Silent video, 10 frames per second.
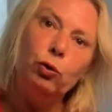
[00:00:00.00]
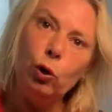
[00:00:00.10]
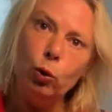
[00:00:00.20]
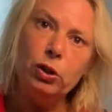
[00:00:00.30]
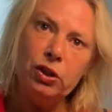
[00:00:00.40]

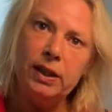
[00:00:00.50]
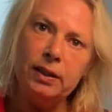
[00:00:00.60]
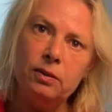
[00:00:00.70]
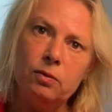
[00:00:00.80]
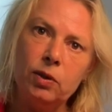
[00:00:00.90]
notice
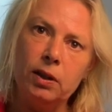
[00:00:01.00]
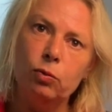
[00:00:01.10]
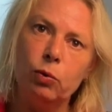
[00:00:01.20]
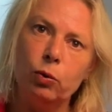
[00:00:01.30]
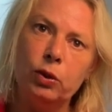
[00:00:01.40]
that, and
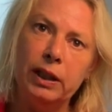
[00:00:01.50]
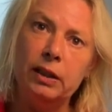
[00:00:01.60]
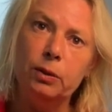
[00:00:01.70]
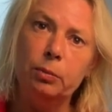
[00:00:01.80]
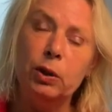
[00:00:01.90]
it won't
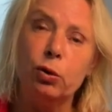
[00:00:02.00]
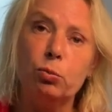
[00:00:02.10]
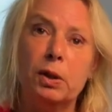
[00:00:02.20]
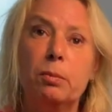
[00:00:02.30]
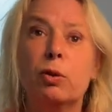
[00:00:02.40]
heal because
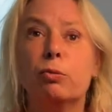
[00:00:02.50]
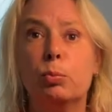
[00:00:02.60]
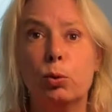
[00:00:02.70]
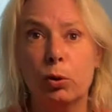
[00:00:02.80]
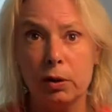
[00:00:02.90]
maybe of
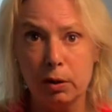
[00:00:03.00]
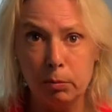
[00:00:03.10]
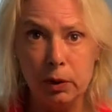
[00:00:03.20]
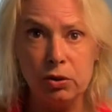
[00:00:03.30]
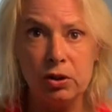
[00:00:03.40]
poor
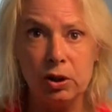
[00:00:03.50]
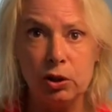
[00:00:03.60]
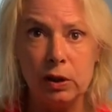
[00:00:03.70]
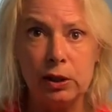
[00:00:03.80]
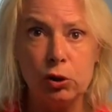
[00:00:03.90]
blood
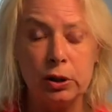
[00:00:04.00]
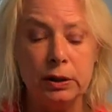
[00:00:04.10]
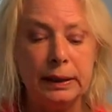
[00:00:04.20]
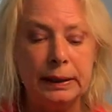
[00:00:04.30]
circulation.